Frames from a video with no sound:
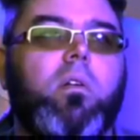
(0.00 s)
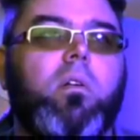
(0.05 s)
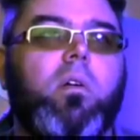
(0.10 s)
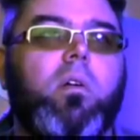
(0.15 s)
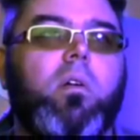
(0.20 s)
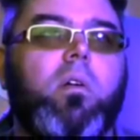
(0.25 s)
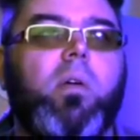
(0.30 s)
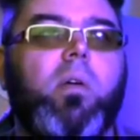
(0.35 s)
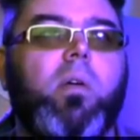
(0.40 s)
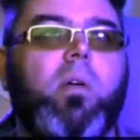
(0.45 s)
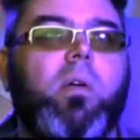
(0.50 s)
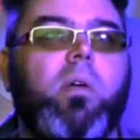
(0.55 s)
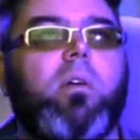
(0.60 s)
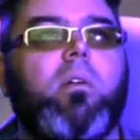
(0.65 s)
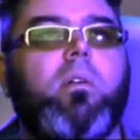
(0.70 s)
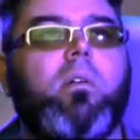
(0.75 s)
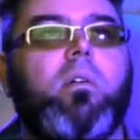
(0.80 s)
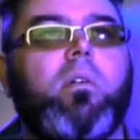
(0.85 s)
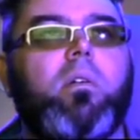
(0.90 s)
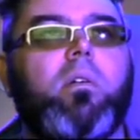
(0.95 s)
anyway,
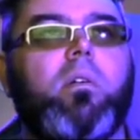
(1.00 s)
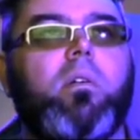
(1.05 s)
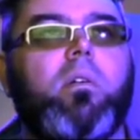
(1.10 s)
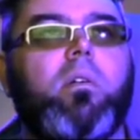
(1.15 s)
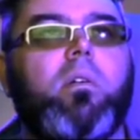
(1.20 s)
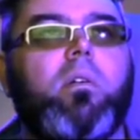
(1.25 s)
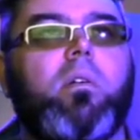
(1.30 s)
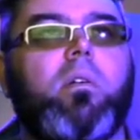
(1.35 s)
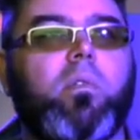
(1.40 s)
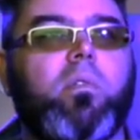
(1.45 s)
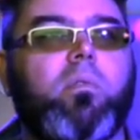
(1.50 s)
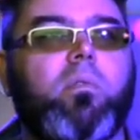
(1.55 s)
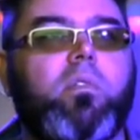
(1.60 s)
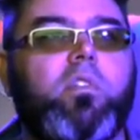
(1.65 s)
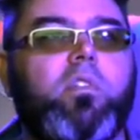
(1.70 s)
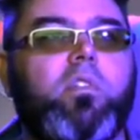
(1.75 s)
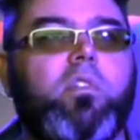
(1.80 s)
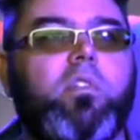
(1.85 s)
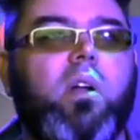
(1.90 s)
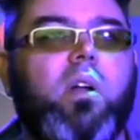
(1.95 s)
so we'll
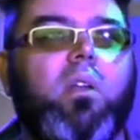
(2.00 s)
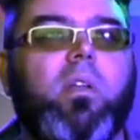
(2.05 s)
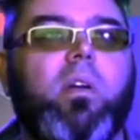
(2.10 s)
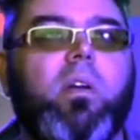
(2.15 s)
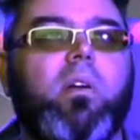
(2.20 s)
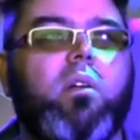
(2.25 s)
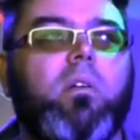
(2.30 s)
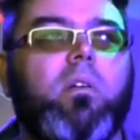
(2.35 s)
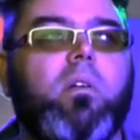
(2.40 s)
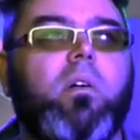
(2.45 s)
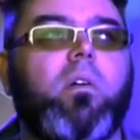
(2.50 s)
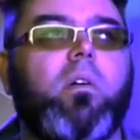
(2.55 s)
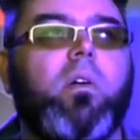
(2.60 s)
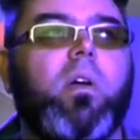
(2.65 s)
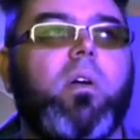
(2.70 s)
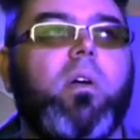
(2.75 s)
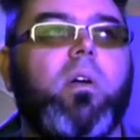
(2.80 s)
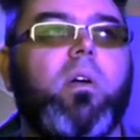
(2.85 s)
check it out later. Okay.